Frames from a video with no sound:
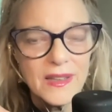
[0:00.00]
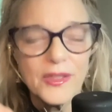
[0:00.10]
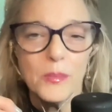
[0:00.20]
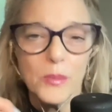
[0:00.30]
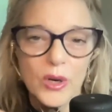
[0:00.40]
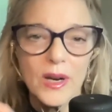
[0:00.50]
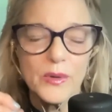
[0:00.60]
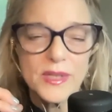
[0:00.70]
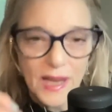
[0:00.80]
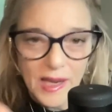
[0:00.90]
the more I
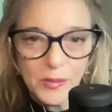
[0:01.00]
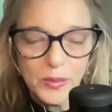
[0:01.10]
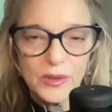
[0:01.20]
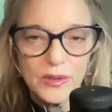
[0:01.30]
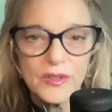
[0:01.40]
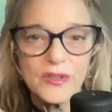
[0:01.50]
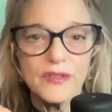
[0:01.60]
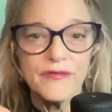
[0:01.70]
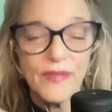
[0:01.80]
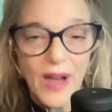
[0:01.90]
was able to
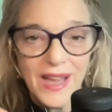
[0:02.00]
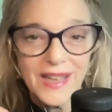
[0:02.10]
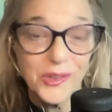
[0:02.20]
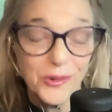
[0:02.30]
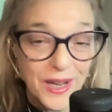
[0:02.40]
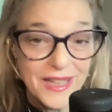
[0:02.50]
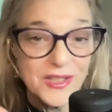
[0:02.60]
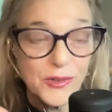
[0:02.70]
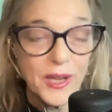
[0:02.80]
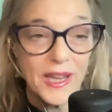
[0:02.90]
find the way
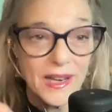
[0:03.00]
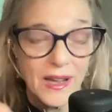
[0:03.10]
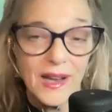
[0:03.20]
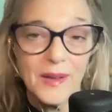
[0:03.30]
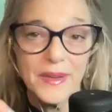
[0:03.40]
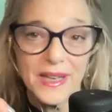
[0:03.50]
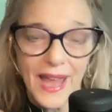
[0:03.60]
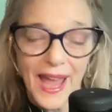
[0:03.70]
to get up and